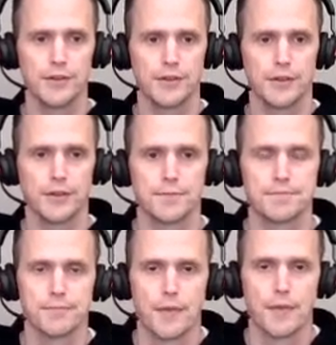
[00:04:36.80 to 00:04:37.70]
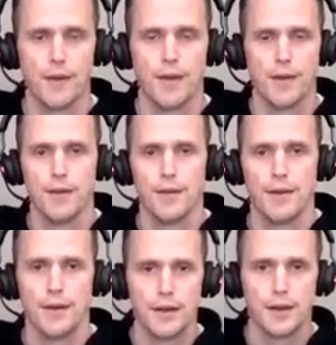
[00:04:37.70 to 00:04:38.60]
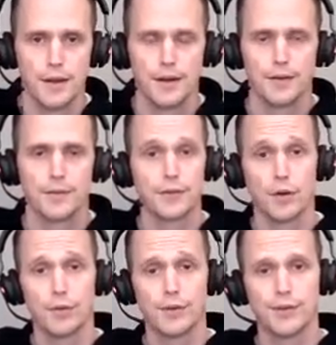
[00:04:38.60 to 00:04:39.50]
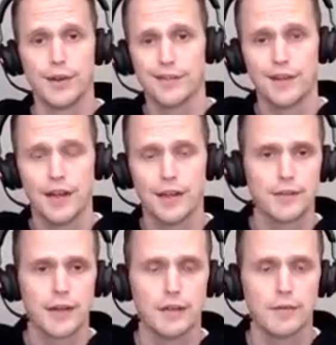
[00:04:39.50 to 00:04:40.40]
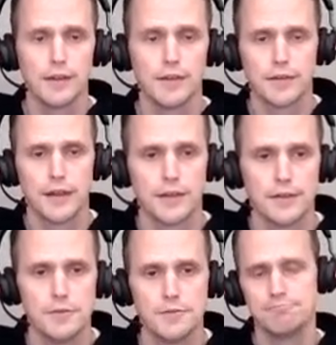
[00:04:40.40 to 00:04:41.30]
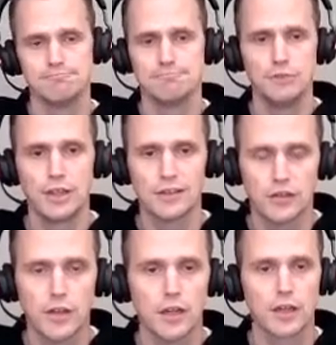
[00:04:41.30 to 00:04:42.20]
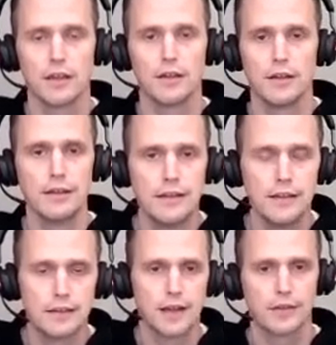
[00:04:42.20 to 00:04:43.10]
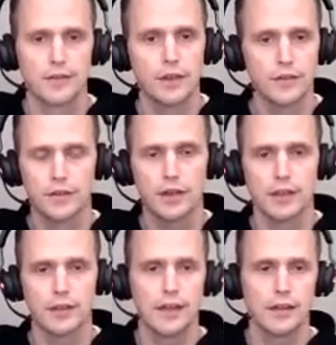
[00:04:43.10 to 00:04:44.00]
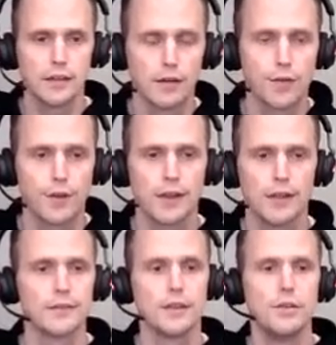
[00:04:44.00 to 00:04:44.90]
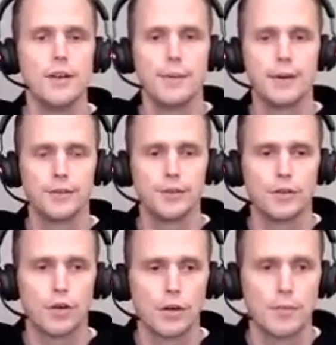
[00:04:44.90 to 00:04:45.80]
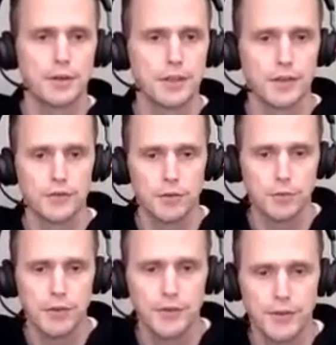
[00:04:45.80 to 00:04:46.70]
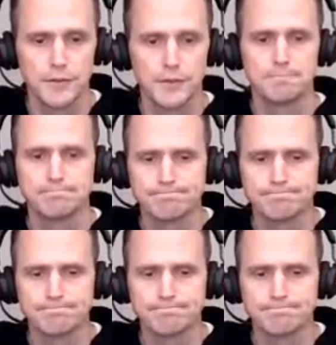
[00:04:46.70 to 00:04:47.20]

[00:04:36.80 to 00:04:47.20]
business. So that's another side of this, that you get stuck in details, you get stuck in technical things, and you never get to talk about the customer's business.